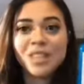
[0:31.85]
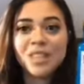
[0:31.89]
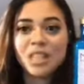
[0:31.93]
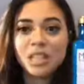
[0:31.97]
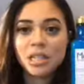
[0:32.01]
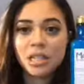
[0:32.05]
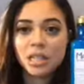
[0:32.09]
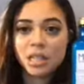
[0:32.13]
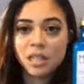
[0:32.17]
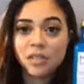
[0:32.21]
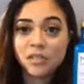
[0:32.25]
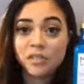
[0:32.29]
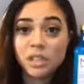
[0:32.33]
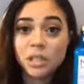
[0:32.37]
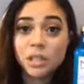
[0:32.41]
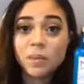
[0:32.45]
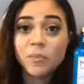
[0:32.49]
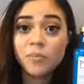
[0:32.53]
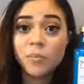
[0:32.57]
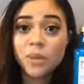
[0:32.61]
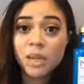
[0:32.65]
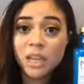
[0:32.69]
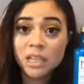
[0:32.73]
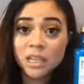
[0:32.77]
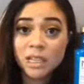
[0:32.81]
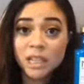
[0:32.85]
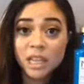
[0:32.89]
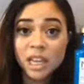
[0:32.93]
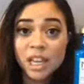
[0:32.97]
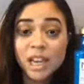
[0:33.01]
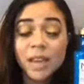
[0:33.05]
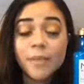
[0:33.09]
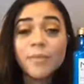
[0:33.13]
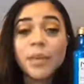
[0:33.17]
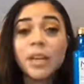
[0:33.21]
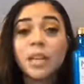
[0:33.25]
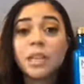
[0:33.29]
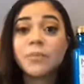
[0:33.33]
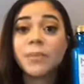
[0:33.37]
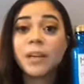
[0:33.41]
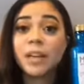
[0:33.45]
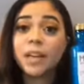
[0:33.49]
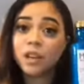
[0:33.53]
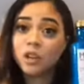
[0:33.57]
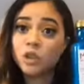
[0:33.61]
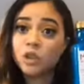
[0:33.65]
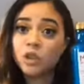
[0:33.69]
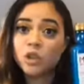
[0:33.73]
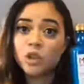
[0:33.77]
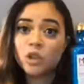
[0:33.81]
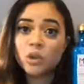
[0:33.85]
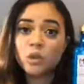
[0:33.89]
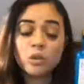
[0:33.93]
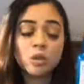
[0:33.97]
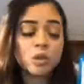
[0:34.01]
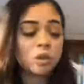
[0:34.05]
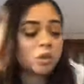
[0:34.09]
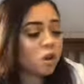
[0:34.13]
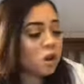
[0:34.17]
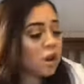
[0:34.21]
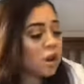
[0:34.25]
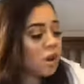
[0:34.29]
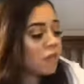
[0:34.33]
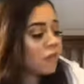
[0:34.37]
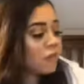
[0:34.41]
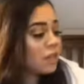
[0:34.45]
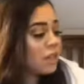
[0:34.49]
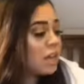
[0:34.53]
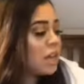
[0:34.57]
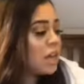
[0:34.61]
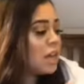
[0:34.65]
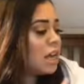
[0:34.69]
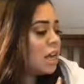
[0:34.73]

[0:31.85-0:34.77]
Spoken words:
This stuff is amazing. It makes my hair so soft.